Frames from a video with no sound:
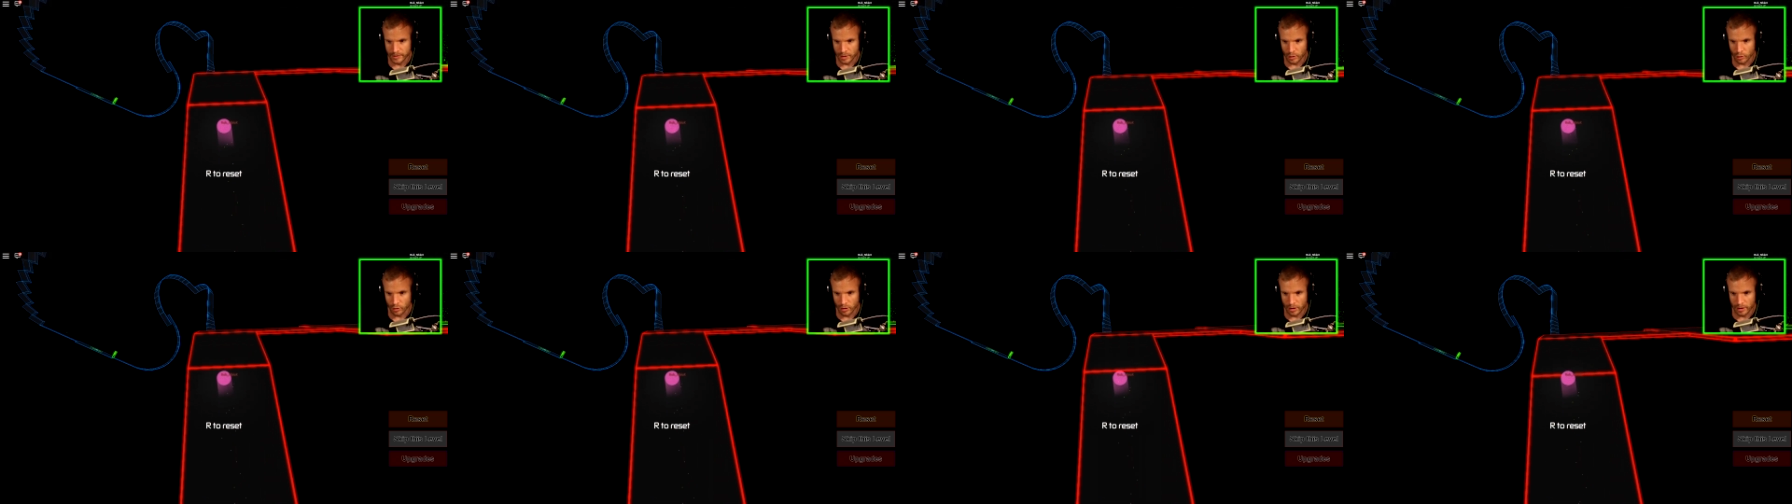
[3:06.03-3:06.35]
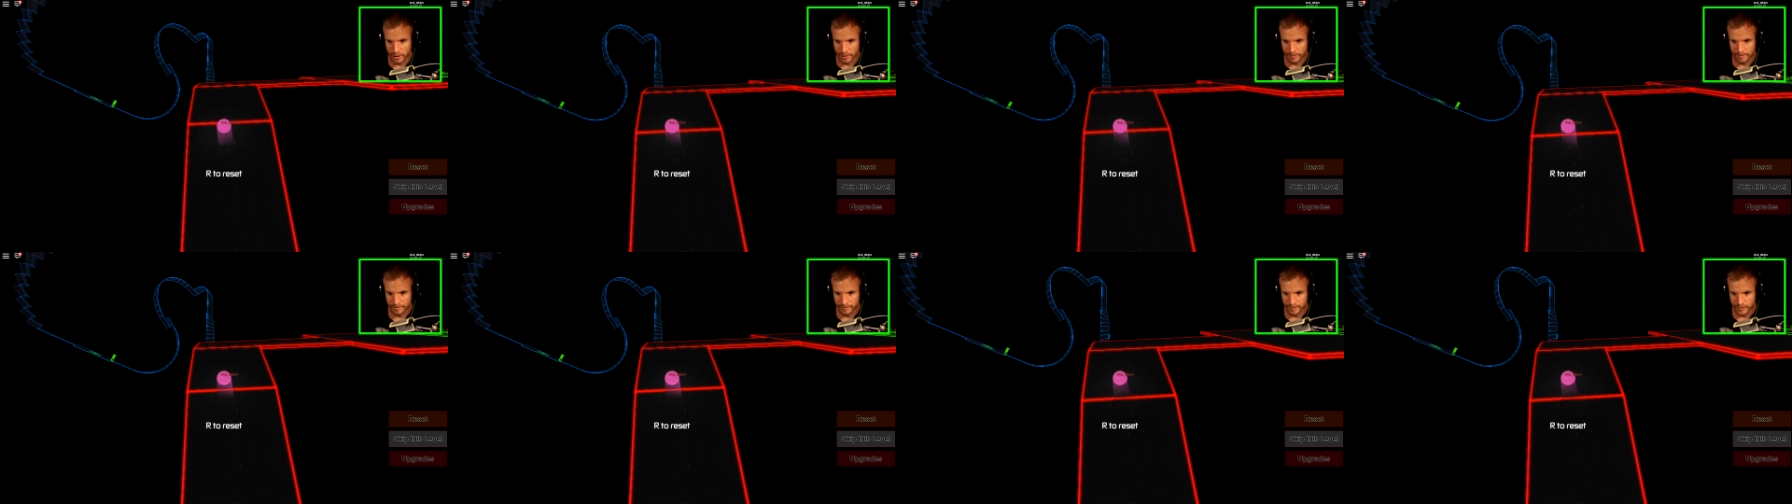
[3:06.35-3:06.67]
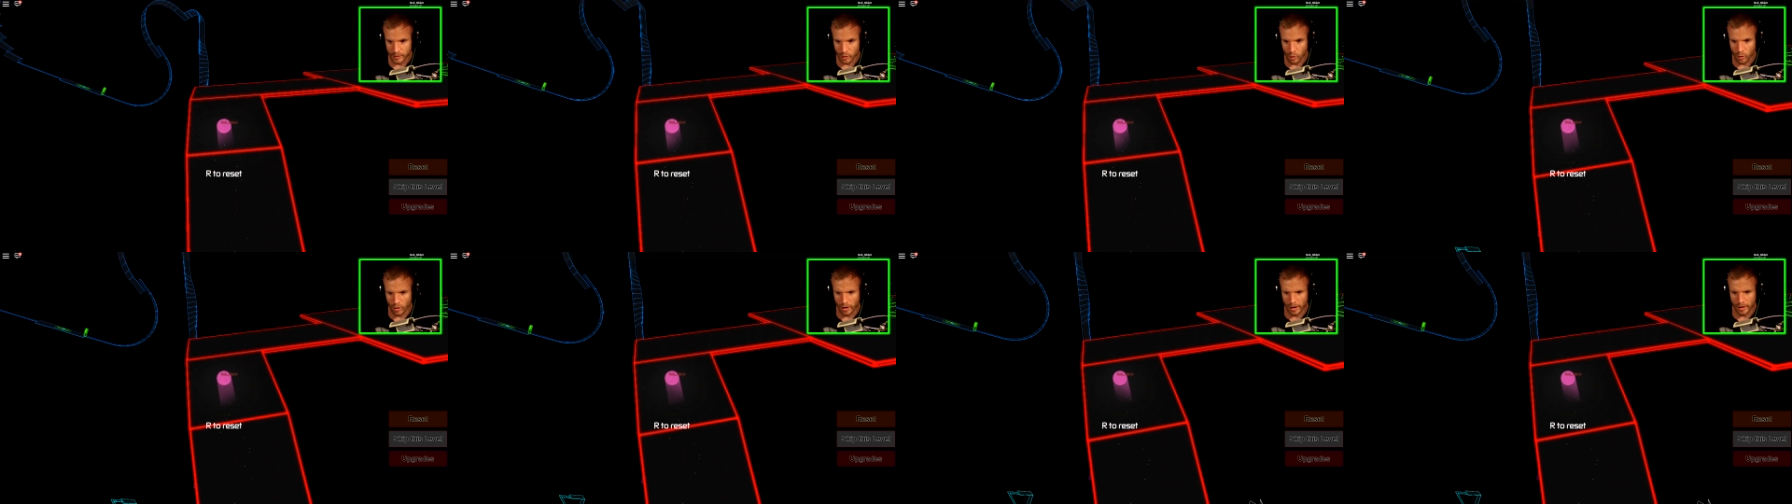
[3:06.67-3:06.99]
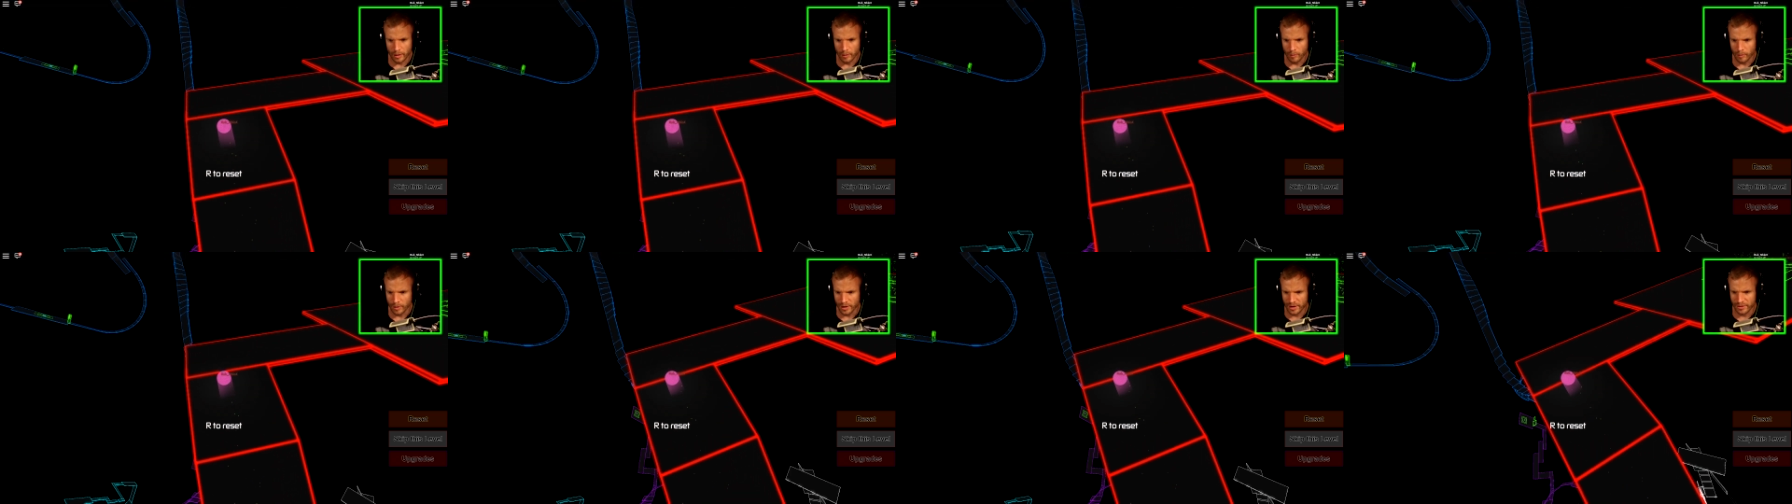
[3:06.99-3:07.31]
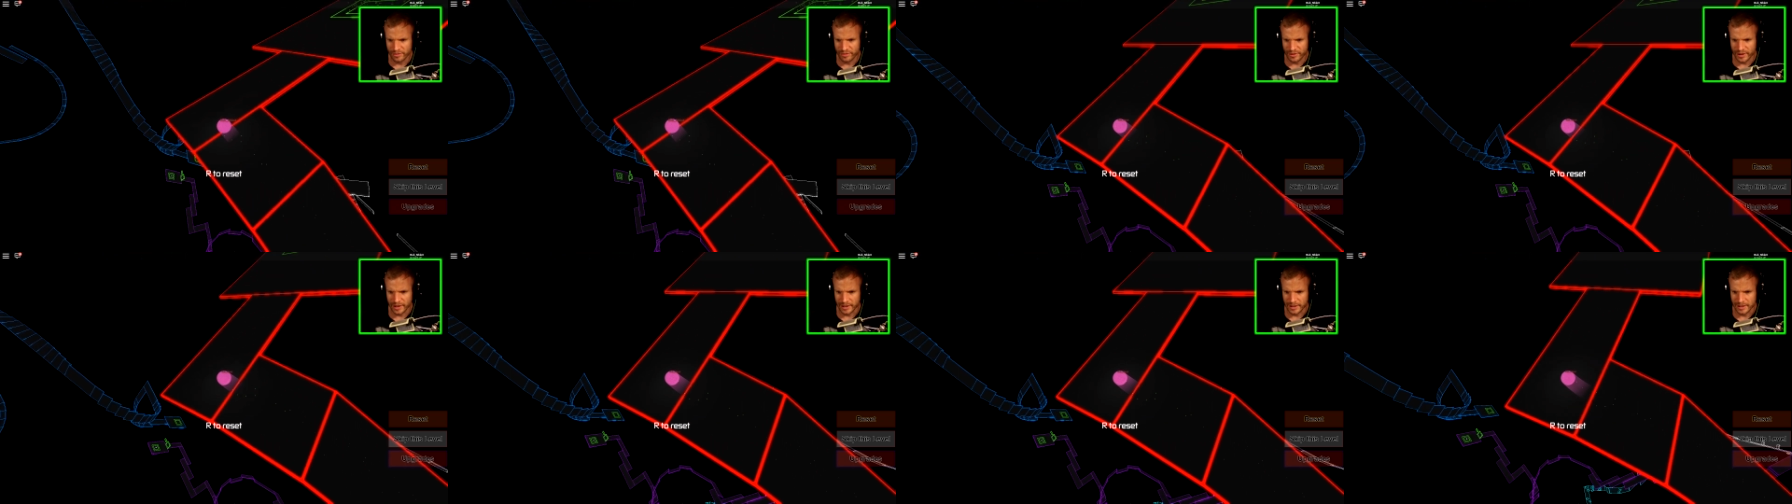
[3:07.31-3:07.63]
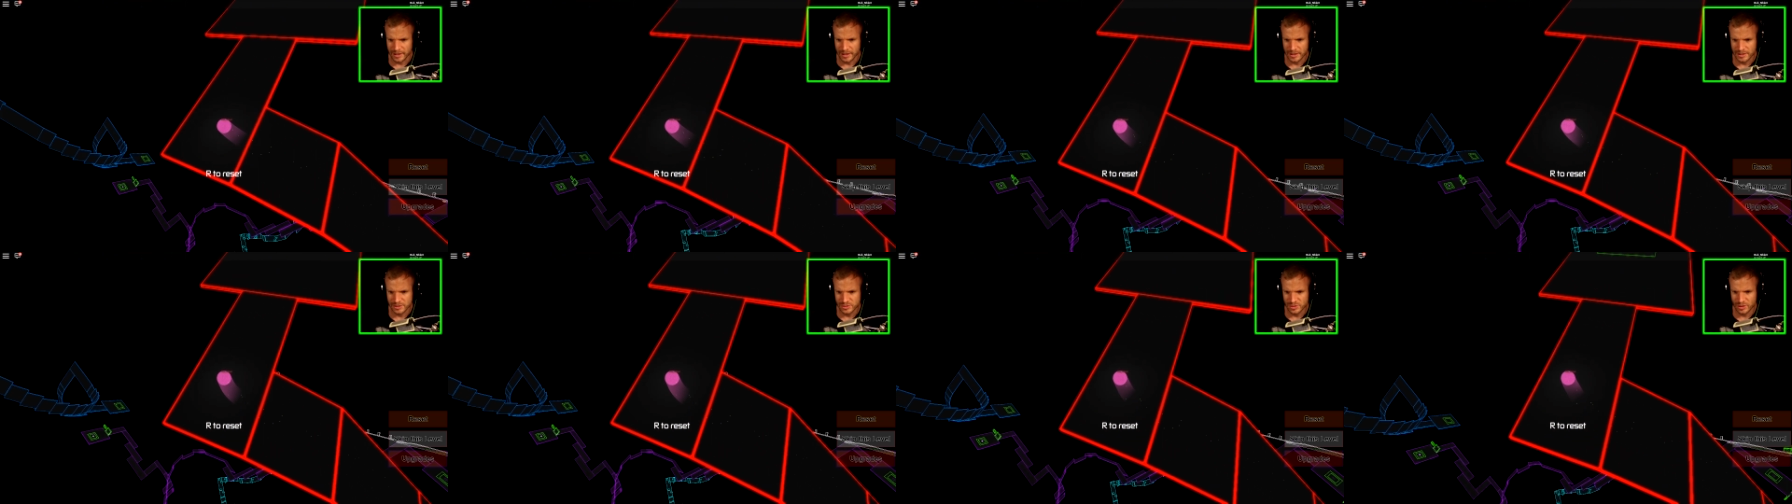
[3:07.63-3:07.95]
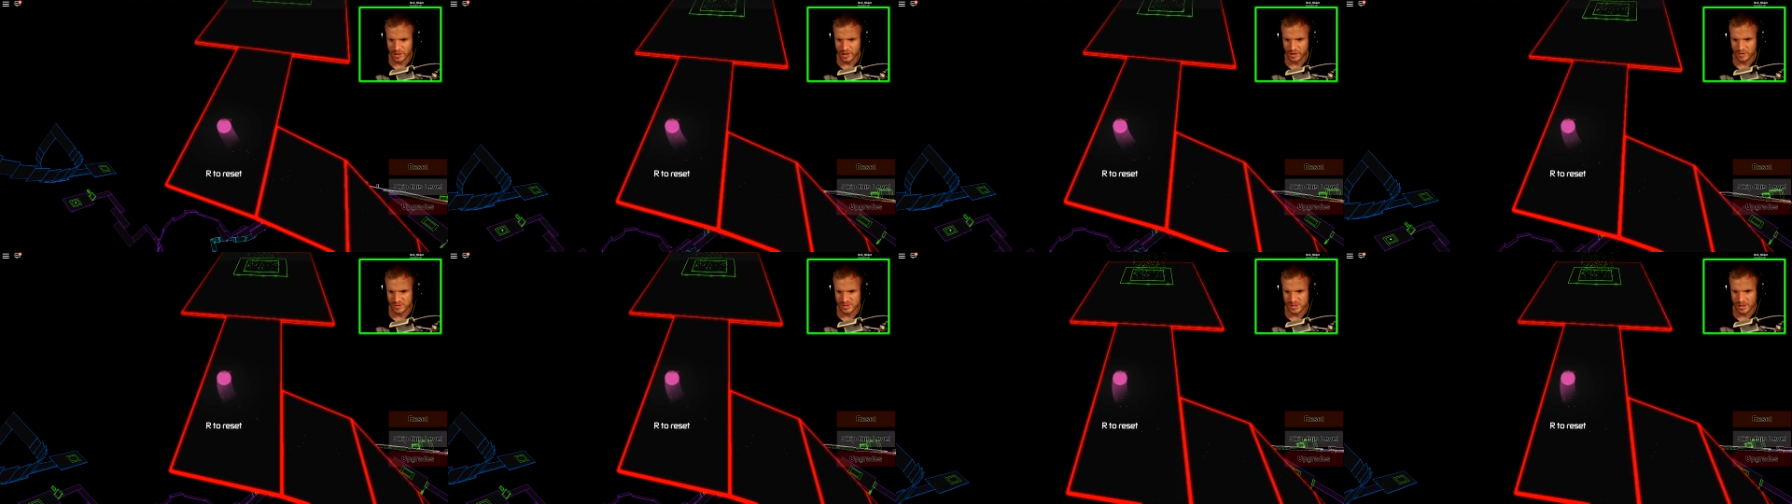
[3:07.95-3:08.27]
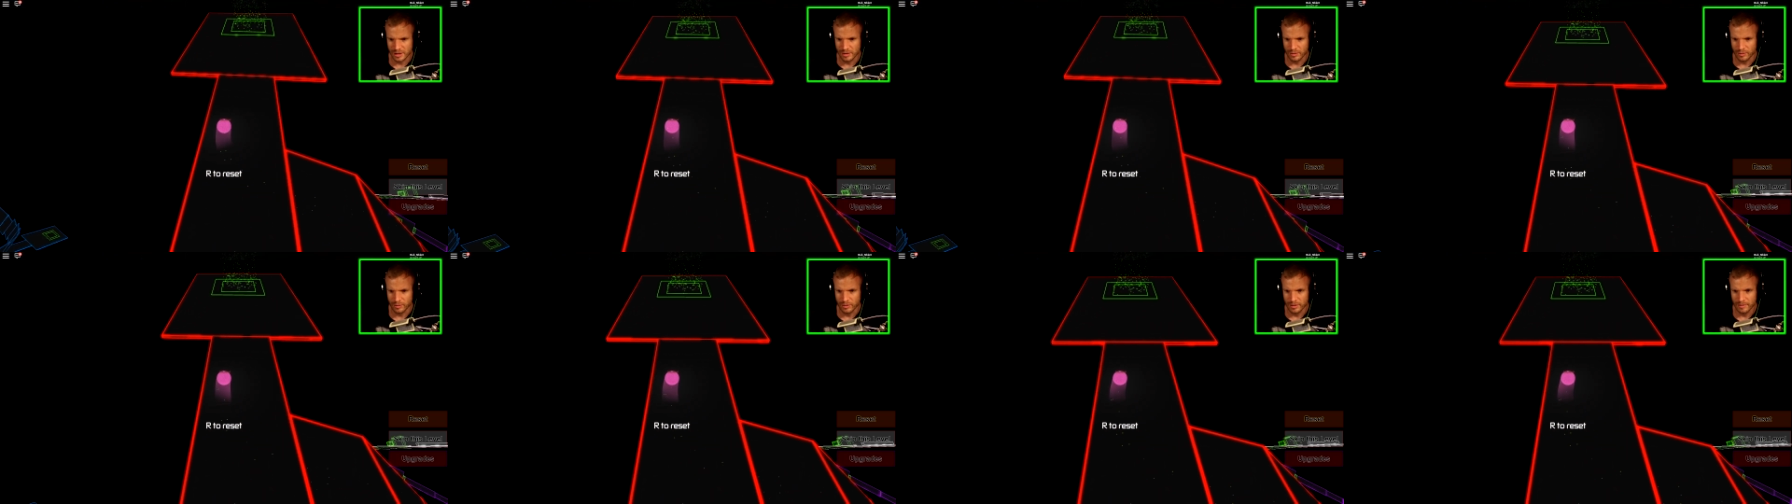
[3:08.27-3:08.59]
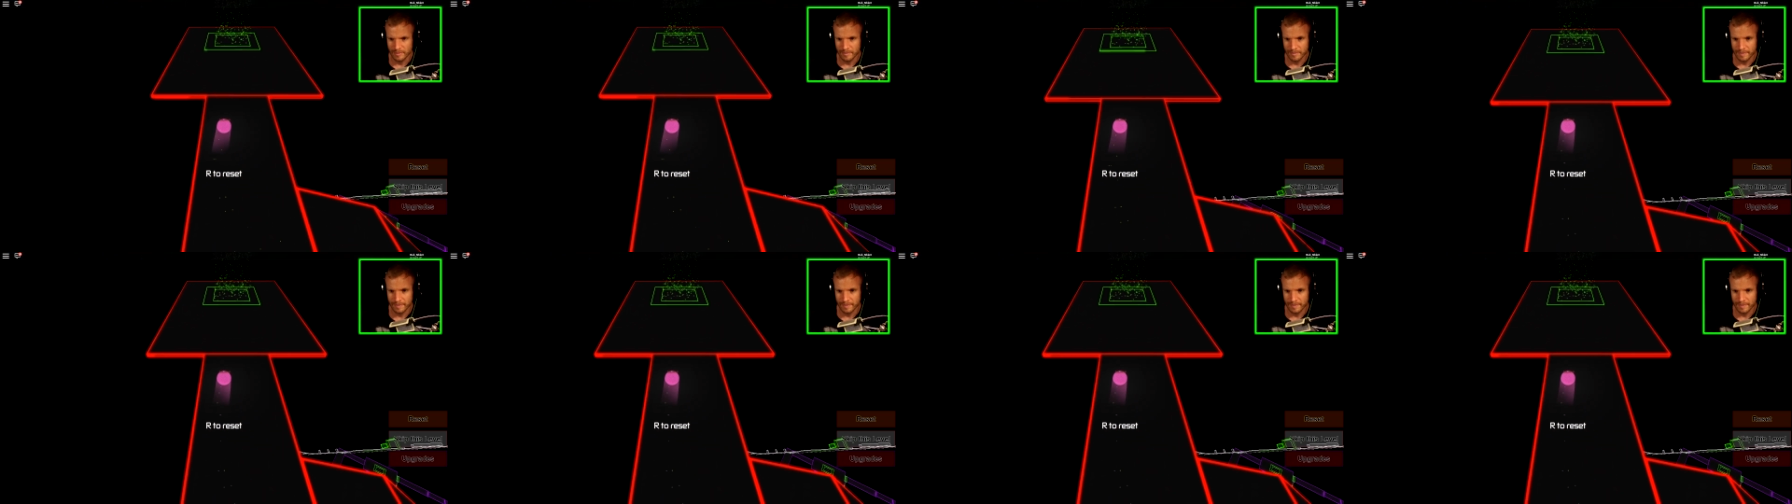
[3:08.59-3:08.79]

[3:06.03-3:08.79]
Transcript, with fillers: Or, or, what do you think? Should I go slow?